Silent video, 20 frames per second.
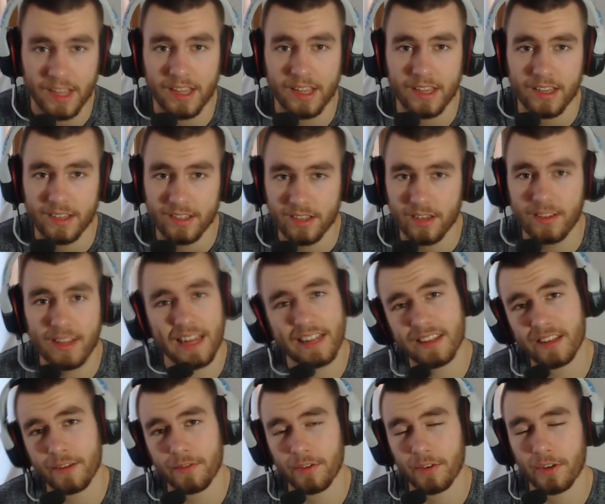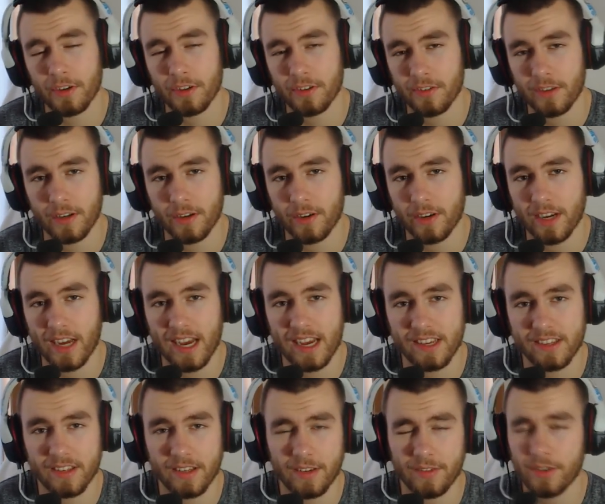So, that's it for this video,
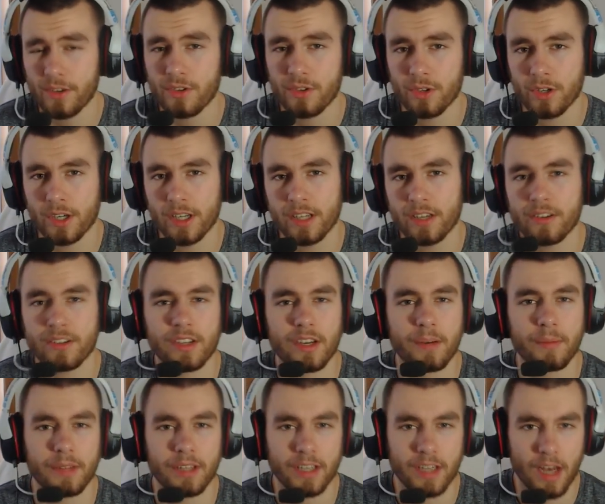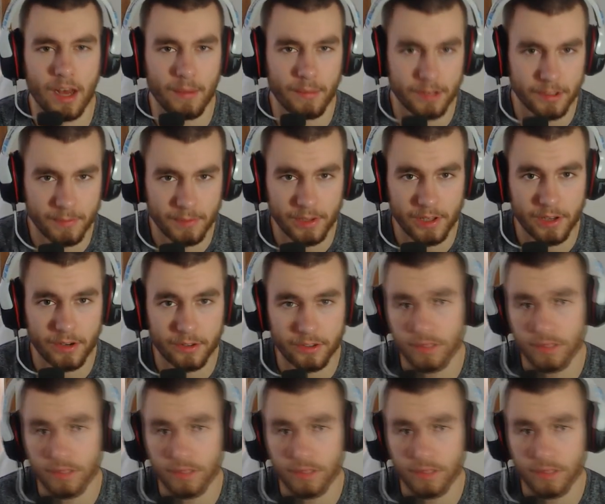guys. If you enjoyed, you can tell me in the comments below.